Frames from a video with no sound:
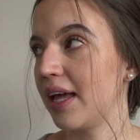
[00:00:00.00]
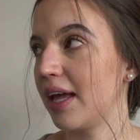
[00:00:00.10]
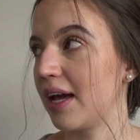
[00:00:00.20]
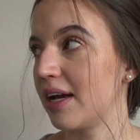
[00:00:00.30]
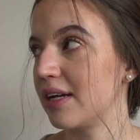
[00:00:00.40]

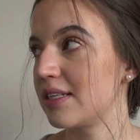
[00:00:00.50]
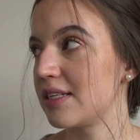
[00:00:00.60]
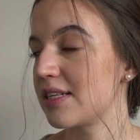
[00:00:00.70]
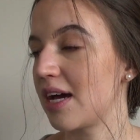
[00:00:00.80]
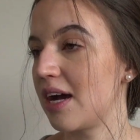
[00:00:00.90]

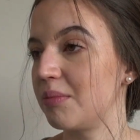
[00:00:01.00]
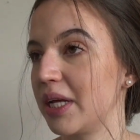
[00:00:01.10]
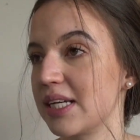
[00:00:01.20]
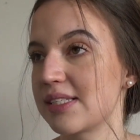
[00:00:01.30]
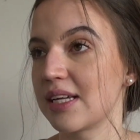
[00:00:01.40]
and um,
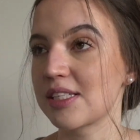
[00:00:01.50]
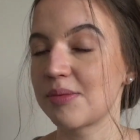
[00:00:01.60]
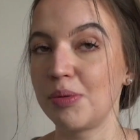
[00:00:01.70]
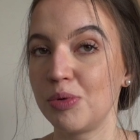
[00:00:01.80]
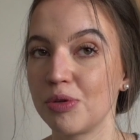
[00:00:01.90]
like I said it's
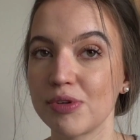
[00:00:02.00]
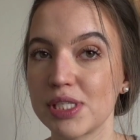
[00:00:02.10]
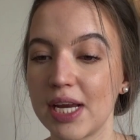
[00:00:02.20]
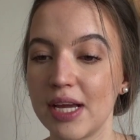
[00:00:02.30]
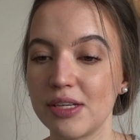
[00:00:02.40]
gonna be beautiful
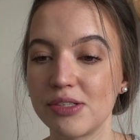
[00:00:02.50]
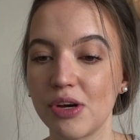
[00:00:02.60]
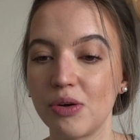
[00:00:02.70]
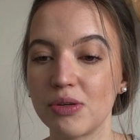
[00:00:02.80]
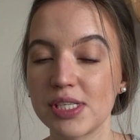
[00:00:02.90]
today
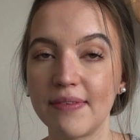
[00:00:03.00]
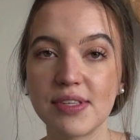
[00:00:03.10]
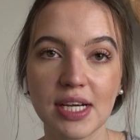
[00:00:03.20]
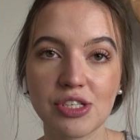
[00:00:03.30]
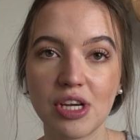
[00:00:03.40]
so
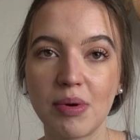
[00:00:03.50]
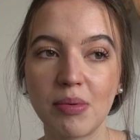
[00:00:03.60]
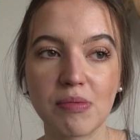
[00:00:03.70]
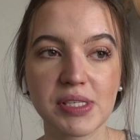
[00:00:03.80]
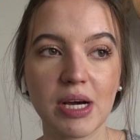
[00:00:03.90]
Stephen's actually at my
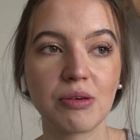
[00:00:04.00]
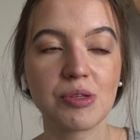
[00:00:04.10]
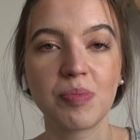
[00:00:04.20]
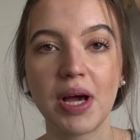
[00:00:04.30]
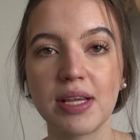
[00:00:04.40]
mom's
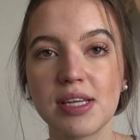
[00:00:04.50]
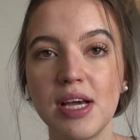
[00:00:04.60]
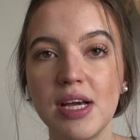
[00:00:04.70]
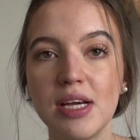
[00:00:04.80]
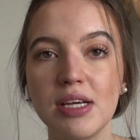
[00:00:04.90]
house but
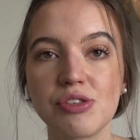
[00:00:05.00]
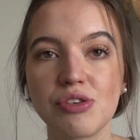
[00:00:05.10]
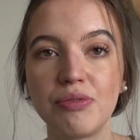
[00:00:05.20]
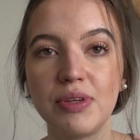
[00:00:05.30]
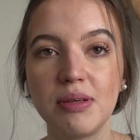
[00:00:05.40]

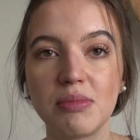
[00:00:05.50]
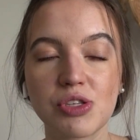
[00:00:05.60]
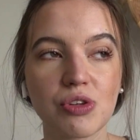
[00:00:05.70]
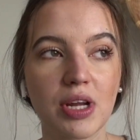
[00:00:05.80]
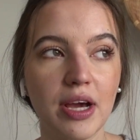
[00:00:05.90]
Sophie
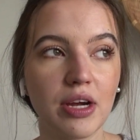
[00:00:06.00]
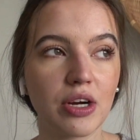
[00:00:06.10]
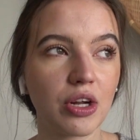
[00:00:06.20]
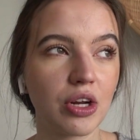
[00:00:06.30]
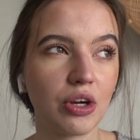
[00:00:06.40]
Mitchell and I are
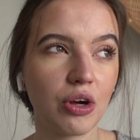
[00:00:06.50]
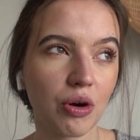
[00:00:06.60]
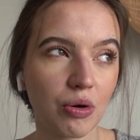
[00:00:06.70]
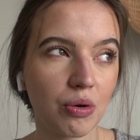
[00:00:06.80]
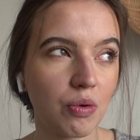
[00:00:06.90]
gonna
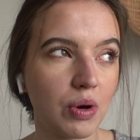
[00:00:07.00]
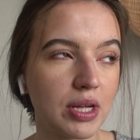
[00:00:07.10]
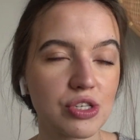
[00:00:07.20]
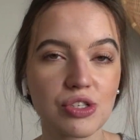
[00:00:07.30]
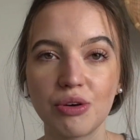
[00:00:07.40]
go
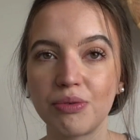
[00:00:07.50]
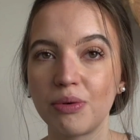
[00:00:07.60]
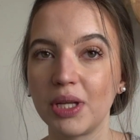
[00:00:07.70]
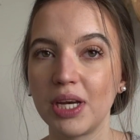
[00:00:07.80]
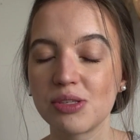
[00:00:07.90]
and just go for
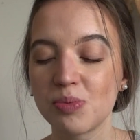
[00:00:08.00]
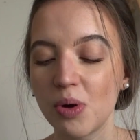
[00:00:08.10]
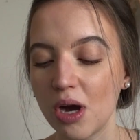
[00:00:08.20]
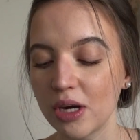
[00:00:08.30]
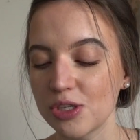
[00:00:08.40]
a really nice
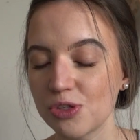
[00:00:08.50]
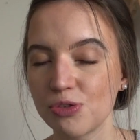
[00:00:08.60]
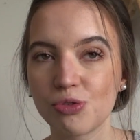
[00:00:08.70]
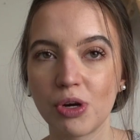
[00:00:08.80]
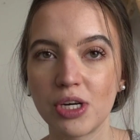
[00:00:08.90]
walk just
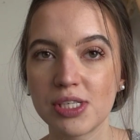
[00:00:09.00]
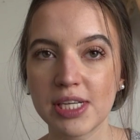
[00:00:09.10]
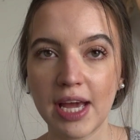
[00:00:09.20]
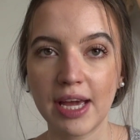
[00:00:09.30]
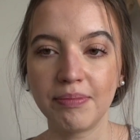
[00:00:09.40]
enjoy our
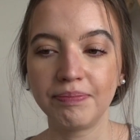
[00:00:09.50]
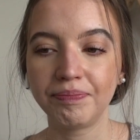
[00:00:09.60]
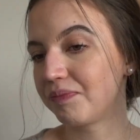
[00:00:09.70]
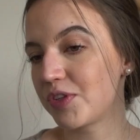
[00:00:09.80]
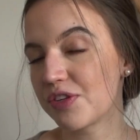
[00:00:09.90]
day
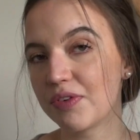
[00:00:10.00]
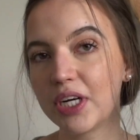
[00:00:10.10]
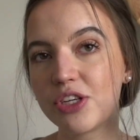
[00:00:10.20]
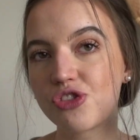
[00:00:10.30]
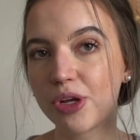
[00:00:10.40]
This
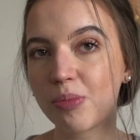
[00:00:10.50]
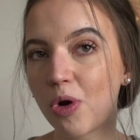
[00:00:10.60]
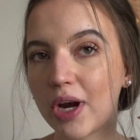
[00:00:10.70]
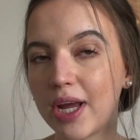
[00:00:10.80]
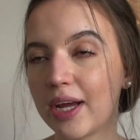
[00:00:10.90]
very chill
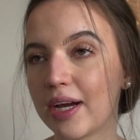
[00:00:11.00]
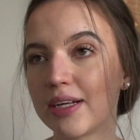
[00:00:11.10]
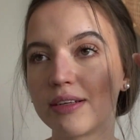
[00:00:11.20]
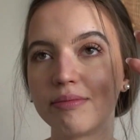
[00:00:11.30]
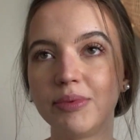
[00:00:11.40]
morning
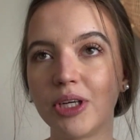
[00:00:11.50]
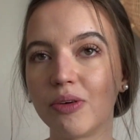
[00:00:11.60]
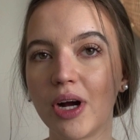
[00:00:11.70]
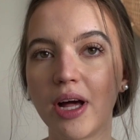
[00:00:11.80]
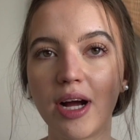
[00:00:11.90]
I you know
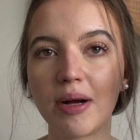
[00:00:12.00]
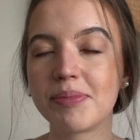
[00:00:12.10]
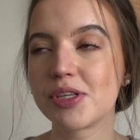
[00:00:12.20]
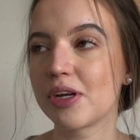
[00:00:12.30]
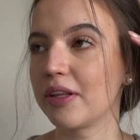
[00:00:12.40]
got
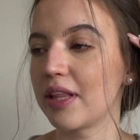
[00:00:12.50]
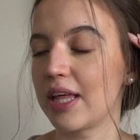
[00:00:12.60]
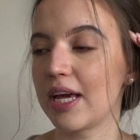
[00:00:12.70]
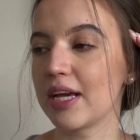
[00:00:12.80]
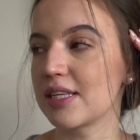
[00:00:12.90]
up did all the
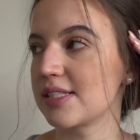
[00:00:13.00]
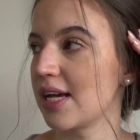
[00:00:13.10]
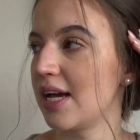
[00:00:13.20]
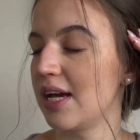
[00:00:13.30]
things